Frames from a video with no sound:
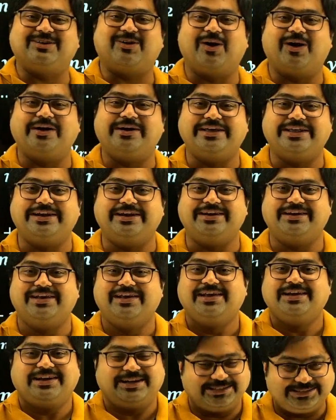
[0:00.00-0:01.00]
coordinate.
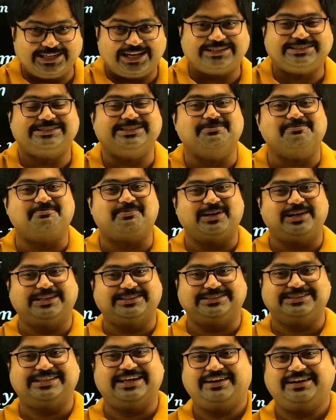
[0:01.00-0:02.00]
It's as simple
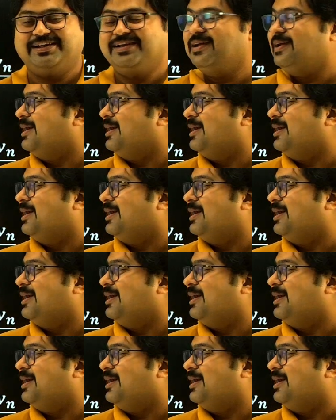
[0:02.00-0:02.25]
as that.